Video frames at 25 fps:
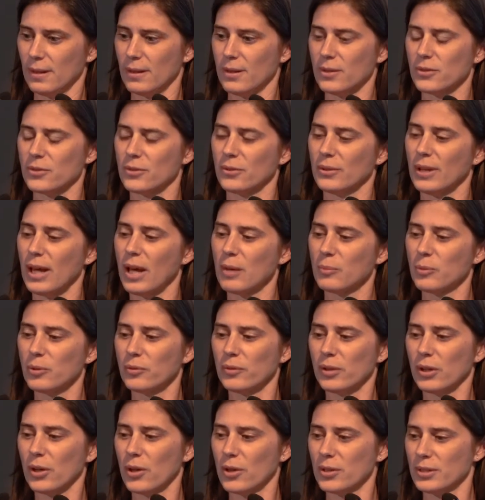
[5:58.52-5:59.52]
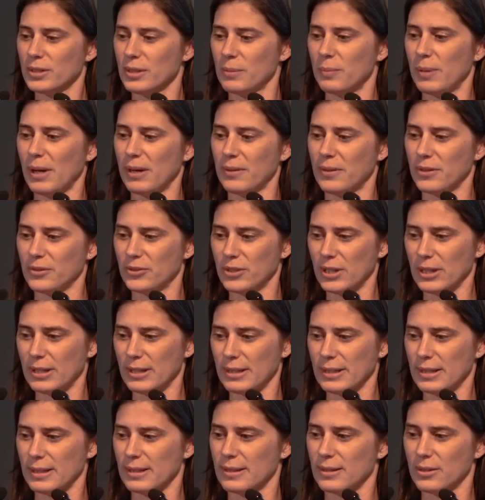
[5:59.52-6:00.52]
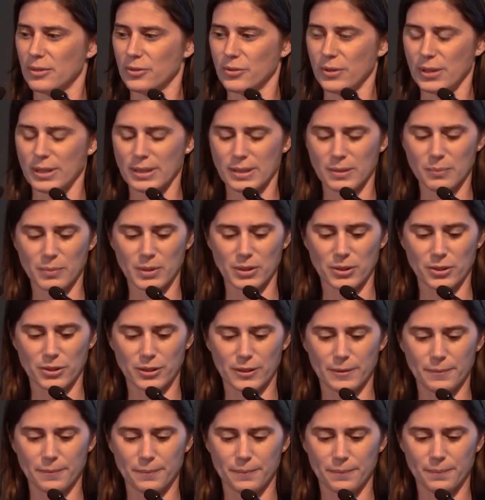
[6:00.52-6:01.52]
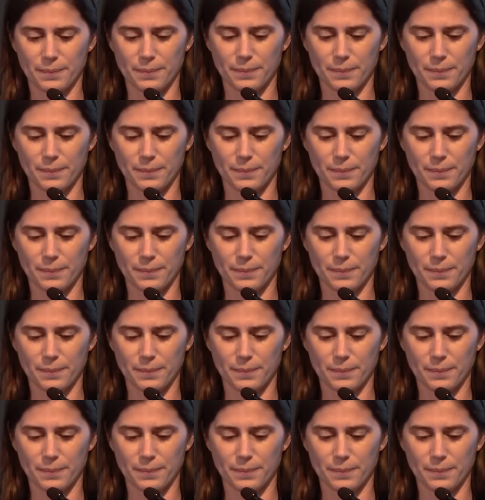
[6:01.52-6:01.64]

So now moving on to pathogenesis and transmission.